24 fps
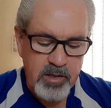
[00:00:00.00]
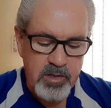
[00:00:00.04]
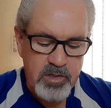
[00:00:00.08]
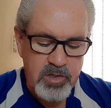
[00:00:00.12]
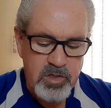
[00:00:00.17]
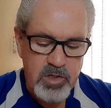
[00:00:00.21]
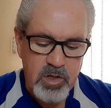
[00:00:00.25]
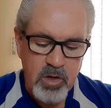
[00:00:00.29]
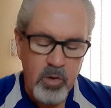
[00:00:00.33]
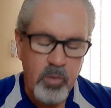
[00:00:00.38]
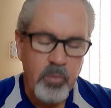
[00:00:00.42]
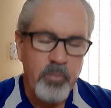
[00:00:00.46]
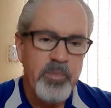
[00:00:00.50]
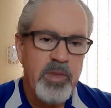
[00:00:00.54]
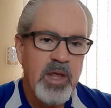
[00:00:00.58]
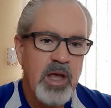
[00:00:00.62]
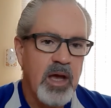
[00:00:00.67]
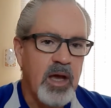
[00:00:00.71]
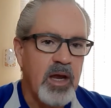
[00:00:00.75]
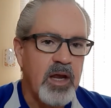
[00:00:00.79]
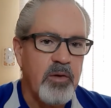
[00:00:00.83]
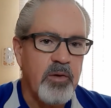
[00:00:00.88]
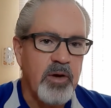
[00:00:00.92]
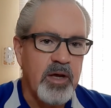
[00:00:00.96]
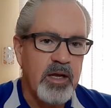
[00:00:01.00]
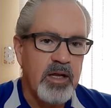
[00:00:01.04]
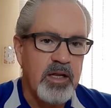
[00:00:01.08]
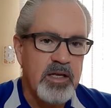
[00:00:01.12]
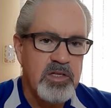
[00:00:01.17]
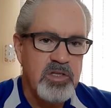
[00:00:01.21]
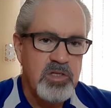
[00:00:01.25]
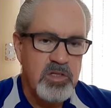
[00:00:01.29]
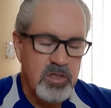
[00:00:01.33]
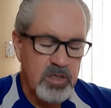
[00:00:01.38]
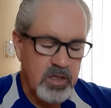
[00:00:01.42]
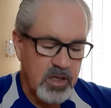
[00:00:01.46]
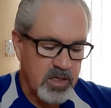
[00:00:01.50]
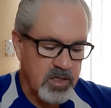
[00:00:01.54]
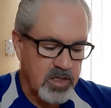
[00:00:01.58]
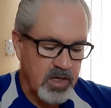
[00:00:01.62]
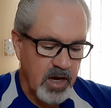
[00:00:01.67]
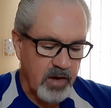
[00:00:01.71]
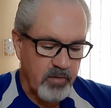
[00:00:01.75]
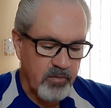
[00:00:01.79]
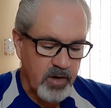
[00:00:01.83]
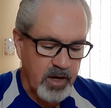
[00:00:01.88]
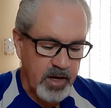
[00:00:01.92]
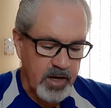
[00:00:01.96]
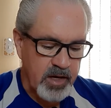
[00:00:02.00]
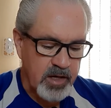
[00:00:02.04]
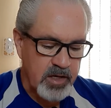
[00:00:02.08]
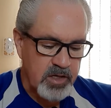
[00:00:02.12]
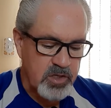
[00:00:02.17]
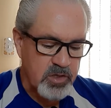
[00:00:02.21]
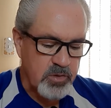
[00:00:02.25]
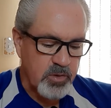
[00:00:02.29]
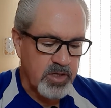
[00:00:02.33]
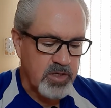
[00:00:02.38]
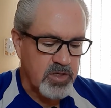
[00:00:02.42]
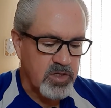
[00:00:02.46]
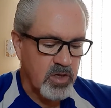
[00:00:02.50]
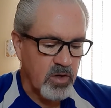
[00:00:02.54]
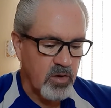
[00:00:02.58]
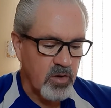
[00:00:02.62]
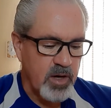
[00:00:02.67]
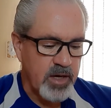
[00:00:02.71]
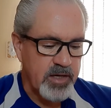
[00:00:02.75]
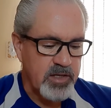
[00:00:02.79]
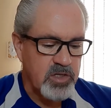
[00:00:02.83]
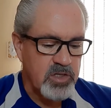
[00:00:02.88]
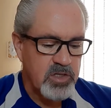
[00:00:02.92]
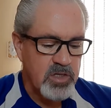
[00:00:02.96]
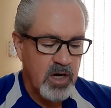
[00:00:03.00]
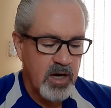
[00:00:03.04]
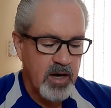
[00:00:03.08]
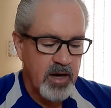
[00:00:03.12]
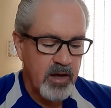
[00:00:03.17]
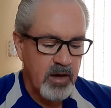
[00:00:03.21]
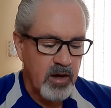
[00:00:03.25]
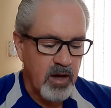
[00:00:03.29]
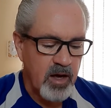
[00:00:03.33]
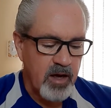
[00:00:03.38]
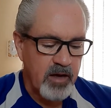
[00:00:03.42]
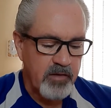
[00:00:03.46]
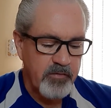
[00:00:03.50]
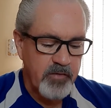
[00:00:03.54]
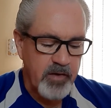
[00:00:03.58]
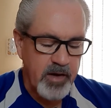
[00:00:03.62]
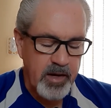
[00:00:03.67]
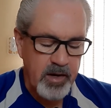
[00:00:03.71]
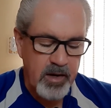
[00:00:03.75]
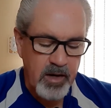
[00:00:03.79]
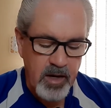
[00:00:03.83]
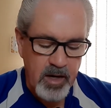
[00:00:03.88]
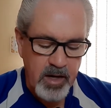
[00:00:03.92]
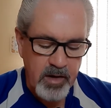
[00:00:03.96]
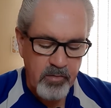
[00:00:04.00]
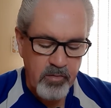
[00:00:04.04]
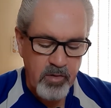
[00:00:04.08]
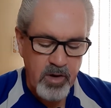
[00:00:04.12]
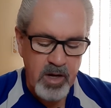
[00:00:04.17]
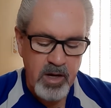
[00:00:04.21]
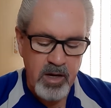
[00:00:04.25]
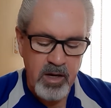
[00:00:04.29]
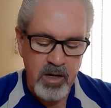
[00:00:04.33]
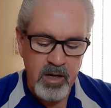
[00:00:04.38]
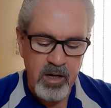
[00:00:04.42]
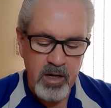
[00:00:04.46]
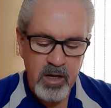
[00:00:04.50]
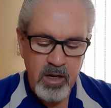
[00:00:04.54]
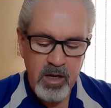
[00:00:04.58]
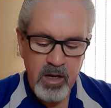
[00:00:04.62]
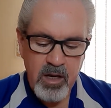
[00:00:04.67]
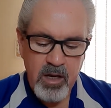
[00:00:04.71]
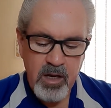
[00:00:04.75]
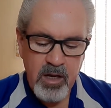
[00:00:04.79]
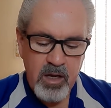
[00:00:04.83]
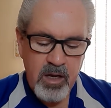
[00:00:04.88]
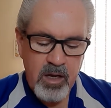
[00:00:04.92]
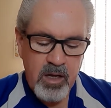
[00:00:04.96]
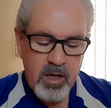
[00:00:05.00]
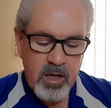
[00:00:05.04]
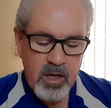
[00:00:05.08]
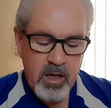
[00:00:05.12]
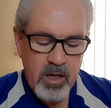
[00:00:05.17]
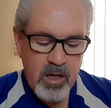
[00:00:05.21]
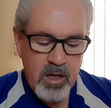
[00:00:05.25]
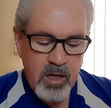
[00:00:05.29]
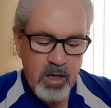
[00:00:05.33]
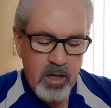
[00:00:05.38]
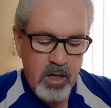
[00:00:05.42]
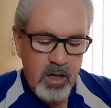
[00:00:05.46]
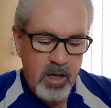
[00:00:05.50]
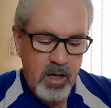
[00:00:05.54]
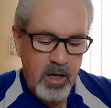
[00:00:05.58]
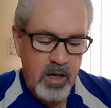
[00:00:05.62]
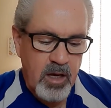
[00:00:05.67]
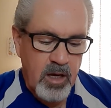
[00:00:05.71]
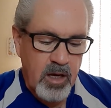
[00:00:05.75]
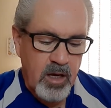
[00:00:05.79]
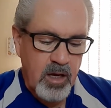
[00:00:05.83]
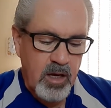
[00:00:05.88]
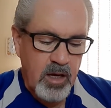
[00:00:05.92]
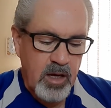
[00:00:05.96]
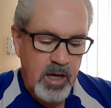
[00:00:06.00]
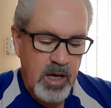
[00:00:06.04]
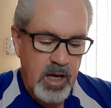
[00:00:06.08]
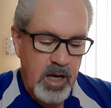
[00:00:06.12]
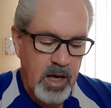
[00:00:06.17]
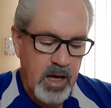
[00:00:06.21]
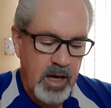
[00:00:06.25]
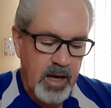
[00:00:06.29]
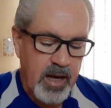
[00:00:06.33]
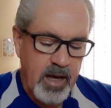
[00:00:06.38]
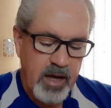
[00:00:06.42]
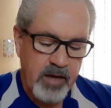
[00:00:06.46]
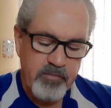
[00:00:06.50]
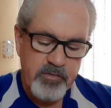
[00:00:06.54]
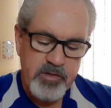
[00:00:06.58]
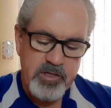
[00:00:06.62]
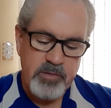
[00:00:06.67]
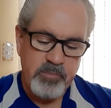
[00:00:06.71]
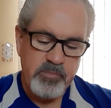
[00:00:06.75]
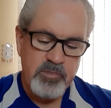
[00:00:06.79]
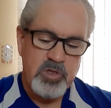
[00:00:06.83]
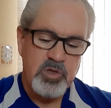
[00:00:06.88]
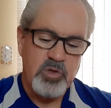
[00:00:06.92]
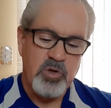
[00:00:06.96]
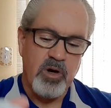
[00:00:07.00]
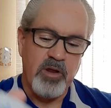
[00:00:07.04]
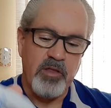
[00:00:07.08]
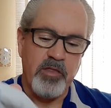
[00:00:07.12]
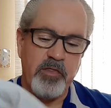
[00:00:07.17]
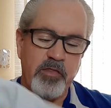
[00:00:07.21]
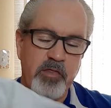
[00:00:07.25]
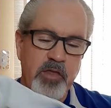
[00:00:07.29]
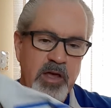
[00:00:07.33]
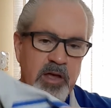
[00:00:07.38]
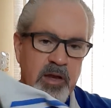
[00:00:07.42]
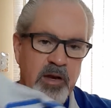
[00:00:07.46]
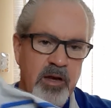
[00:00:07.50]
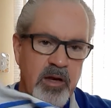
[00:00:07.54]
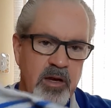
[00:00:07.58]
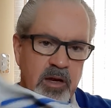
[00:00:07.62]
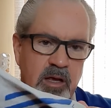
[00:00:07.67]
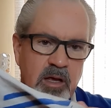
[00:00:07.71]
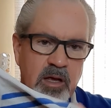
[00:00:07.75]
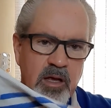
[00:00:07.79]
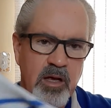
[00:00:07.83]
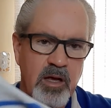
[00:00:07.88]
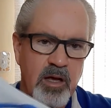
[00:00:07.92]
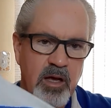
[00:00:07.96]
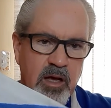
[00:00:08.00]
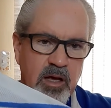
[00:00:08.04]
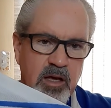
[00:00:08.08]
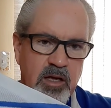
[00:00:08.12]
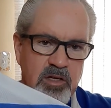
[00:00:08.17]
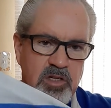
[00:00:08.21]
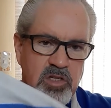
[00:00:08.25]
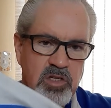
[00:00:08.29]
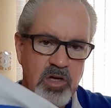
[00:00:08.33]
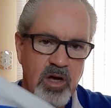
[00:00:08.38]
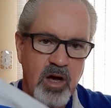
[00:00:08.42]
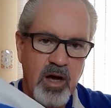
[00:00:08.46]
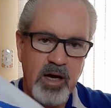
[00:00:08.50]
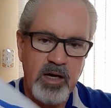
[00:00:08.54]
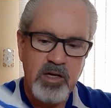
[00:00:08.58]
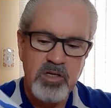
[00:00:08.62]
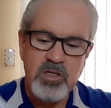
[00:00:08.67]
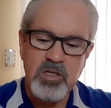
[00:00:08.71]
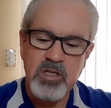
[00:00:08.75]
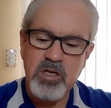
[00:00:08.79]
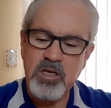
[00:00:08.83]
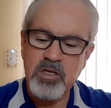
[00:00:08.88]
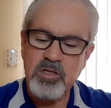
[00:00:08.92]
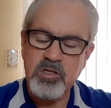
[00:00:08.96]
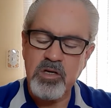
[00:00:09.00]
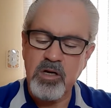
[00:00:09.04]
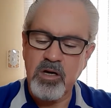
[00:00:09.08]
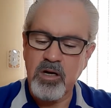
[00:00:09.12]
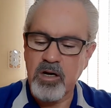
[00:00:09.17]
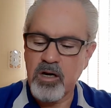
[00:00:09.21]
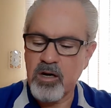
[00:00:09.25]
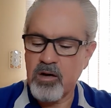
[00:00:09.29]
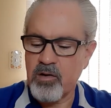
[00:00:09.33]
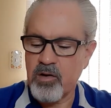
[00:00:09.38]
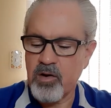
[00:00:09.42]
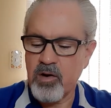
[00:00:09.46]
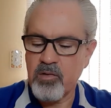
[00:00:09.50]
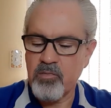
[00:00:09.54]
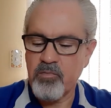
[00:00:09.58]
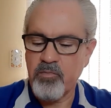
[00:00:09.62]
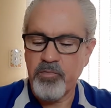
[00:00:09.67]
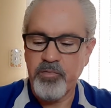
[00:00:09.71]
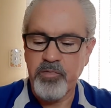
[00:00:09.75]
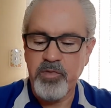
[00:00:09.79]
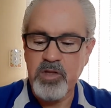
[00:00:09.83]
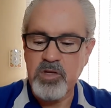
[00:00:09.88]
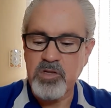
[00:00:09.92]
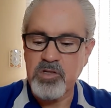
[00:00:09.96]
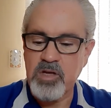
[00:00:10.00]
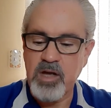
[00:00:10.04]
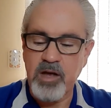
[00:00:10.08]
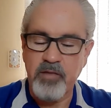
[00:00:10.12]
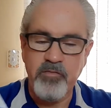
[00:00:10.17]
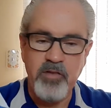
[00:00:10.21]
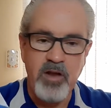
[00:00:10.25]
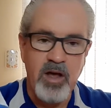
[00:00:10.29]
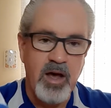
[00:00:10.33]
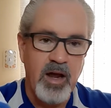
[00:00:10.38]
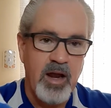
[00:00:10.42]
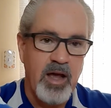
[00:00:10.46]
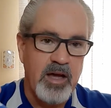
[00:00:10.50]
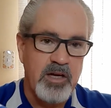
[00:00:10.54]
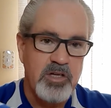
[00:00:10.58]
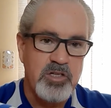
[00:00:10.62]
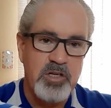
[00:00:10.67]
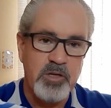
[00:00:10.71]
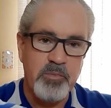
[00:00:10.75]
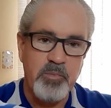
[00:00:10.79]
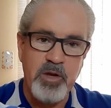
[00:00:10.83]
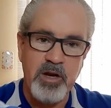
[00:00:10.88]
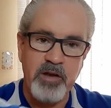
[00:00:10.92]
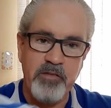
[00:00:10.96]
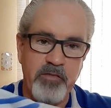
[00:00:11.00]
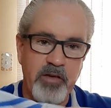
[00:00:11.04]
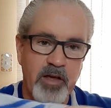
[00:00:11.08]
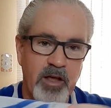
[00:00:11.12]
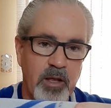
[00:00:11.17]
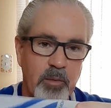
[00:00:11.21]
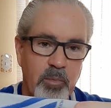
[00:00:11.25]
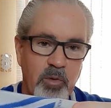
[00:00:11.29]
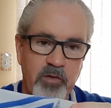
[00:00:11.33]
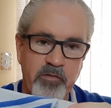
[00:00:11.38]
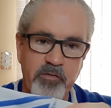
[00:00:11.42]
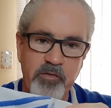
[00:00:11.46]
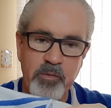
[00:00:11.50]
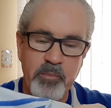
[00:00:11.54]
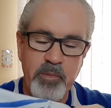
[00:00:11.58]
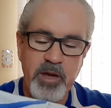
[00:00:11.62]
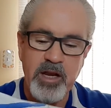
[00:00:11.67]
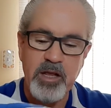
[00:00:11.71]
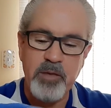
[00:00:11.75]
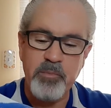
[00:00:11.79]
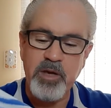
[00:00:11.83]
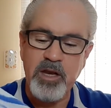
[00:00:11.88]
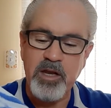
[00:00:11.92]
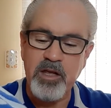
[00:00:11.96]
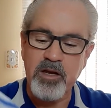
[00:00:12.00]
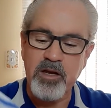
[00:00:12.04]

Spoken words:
So anyway, let's get right into it. So starting off, I run I have some sort of thin socks. These have not actually been available for many, many